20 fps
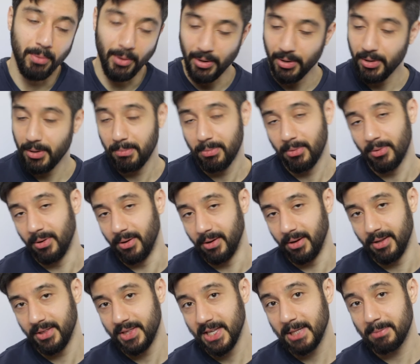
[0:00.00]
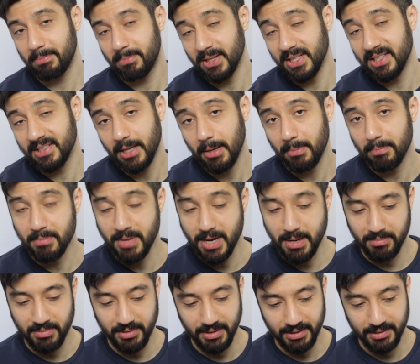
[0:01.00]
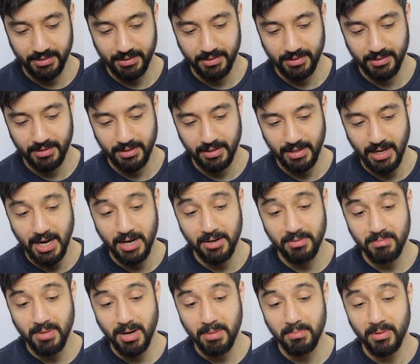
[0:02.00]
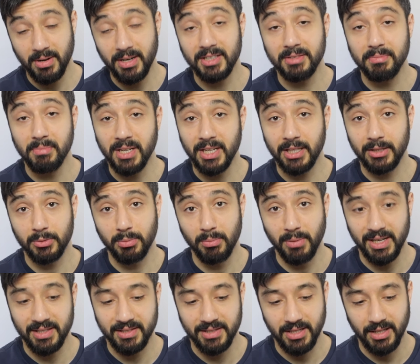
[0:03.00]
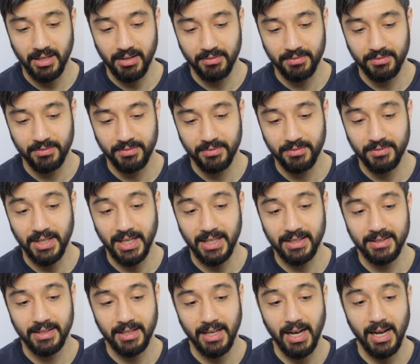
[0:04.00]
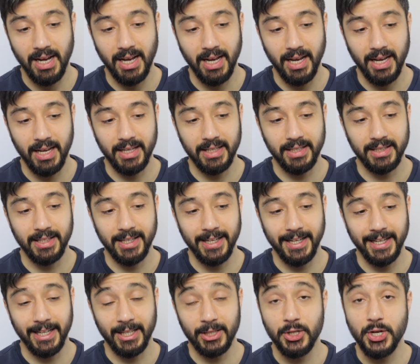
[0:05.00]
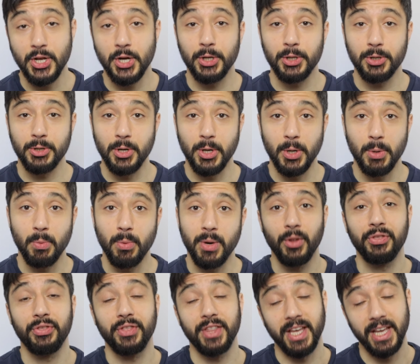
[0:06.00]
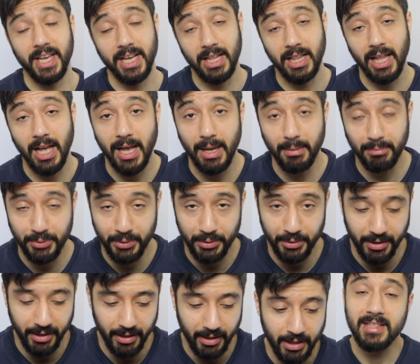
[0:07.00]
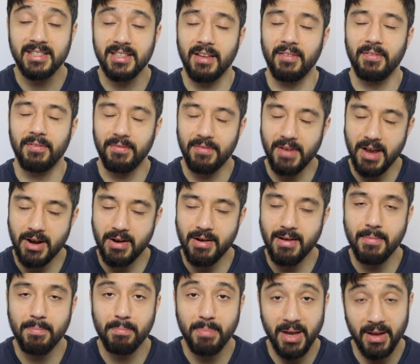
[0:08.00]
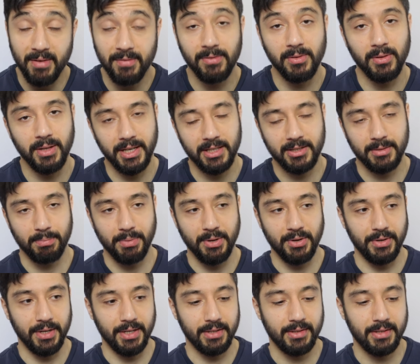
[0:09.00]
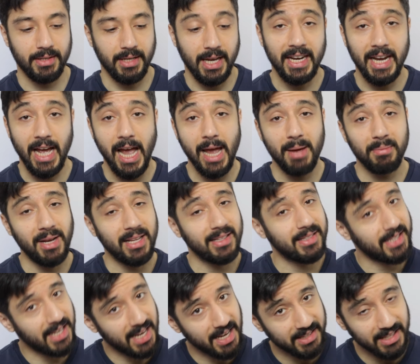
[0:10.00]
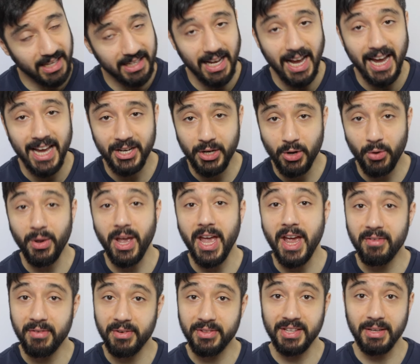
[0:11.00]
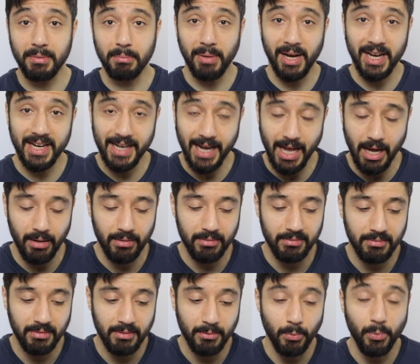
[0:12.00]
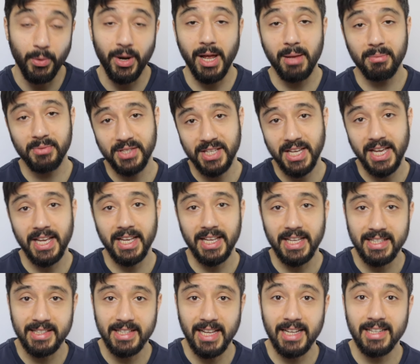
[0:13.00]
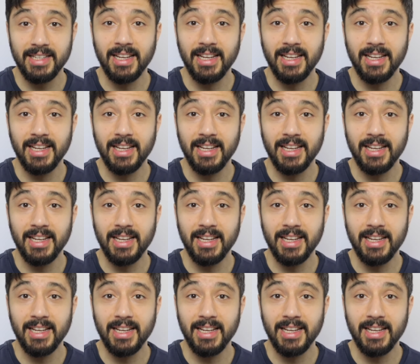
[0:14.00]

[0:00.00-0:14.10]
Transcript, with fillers: Boy, oh boy, that brings up memories. I remember admitting to myself that I uh, don't know what the hell I am doing. It's a very painful experience. And I'm not saying that I know everything by now. What I'm saying is